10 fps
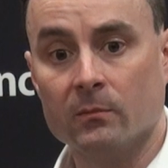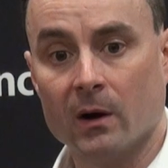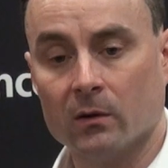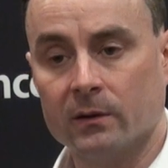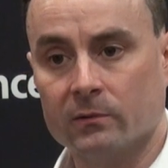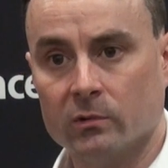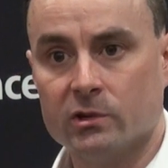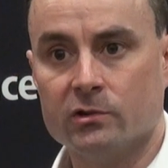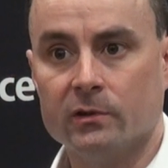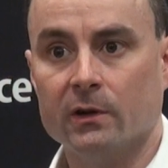Maryland would
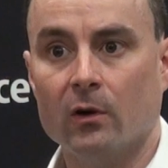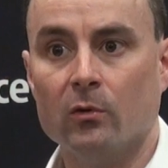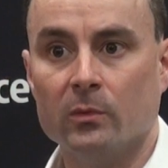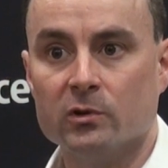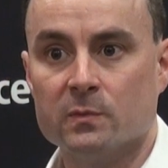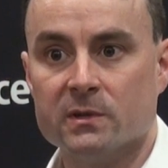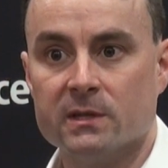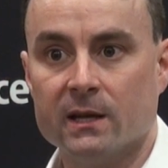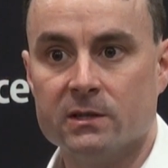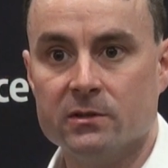shoot at home, this
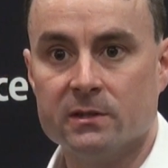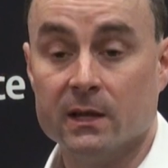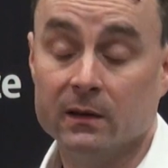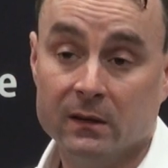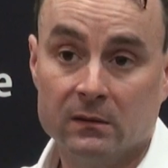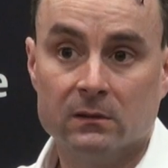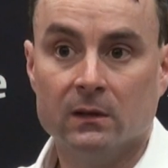percentage, you'd say, eh,